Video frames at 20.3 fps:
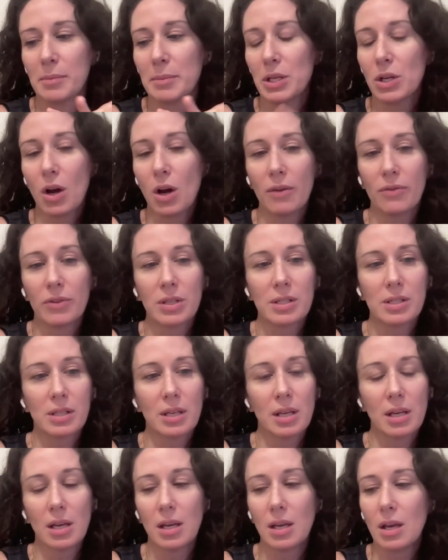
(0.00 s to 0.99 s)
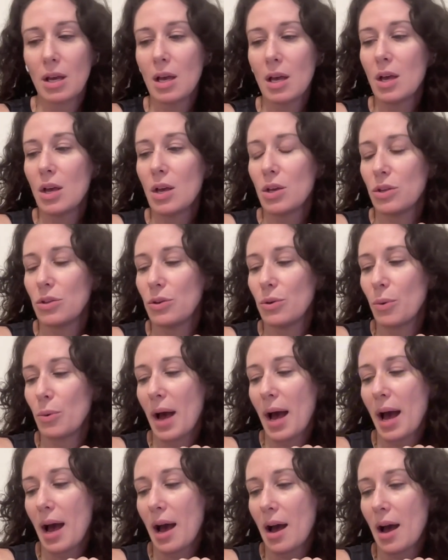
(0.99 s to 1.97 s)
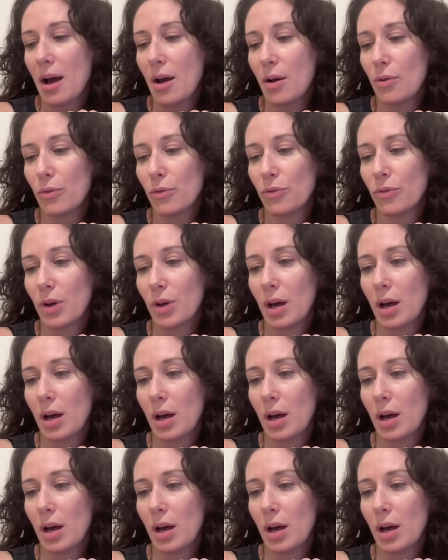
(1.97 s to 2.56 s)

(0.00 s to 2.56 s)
I mean, obviously you have